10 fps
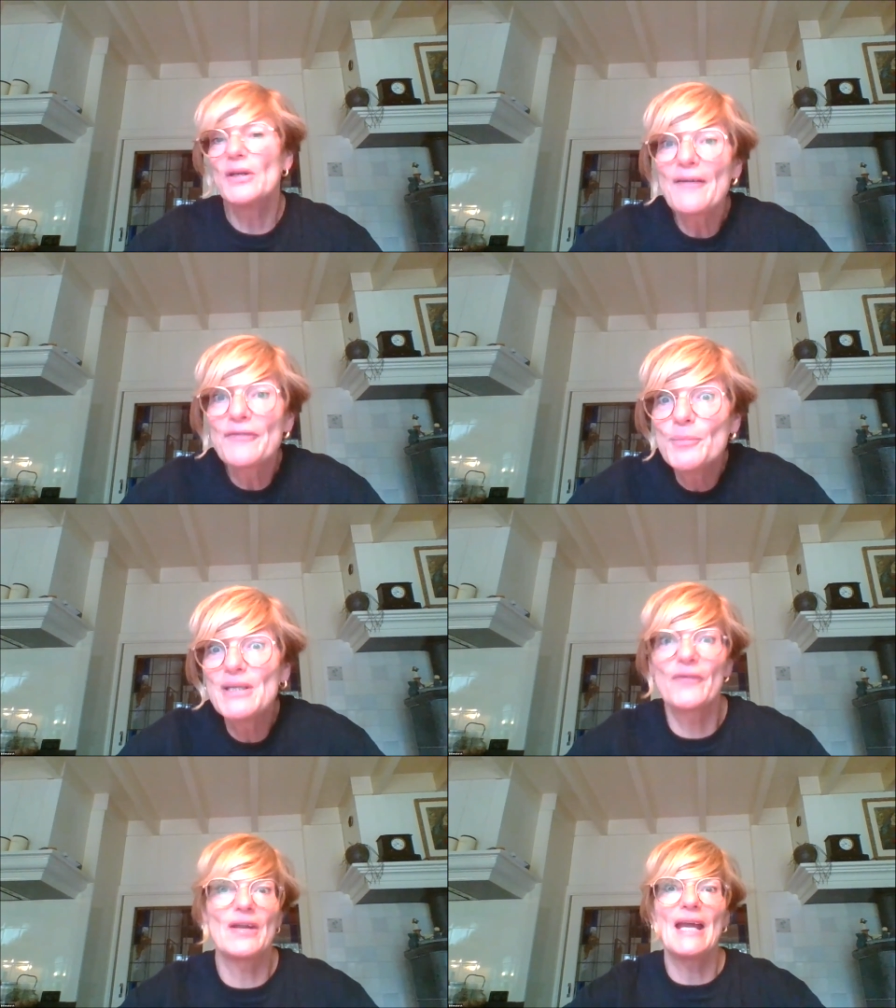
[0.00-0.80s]
have to
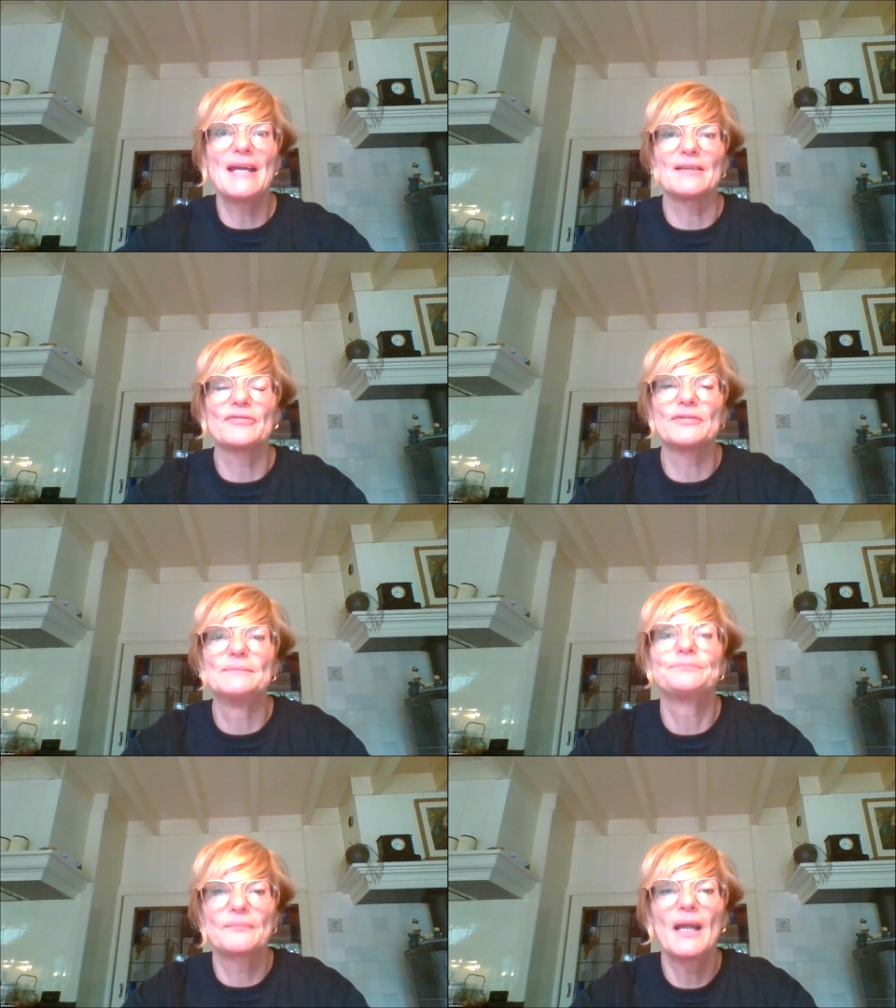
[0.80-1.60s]
be creative.
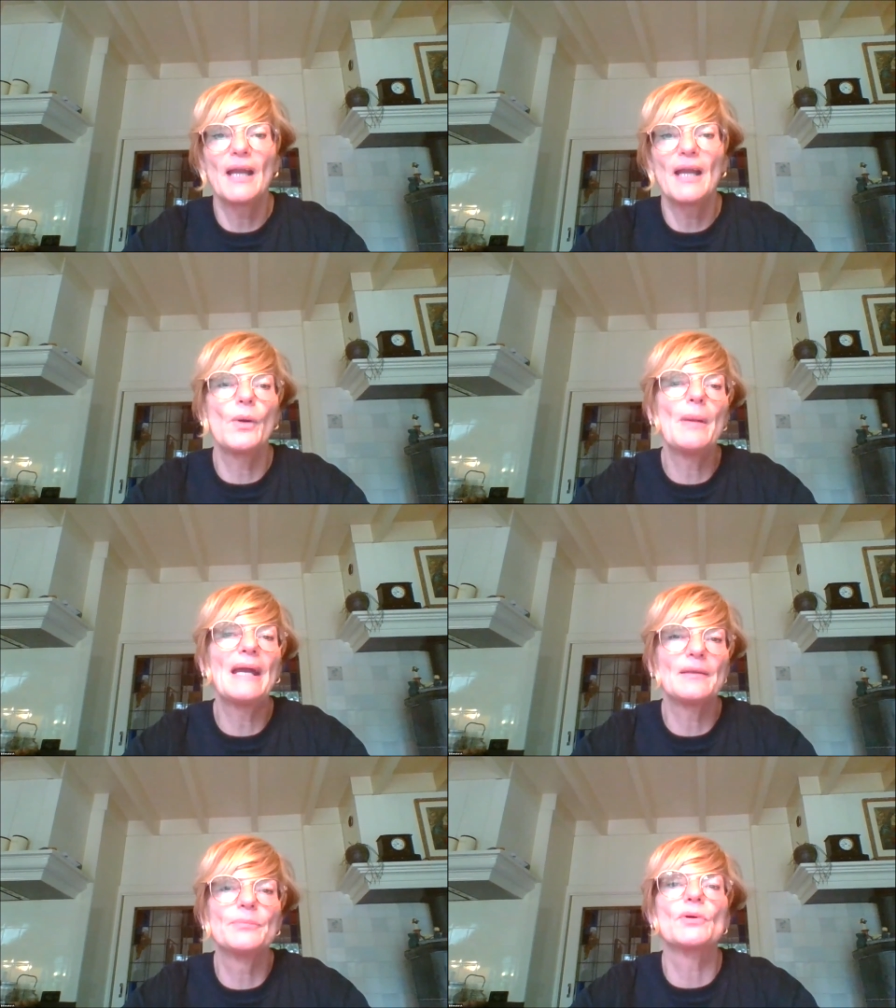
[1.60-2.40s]
And we
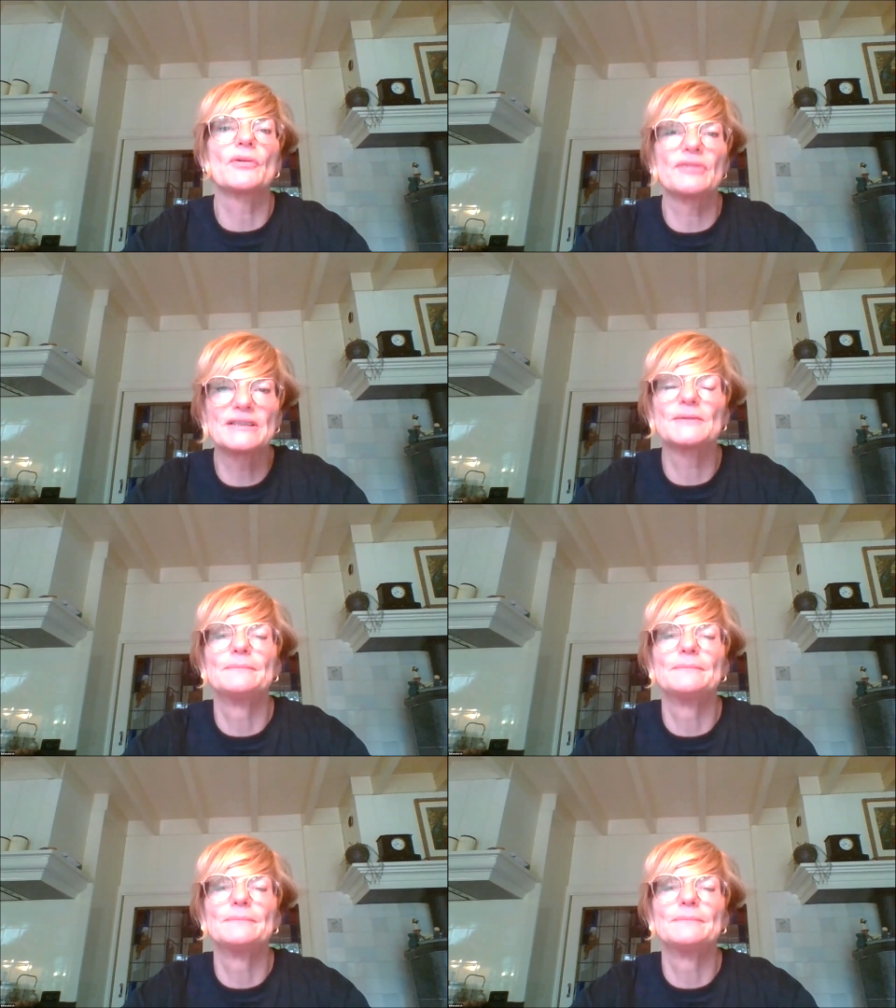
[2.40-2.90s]
made a book of it.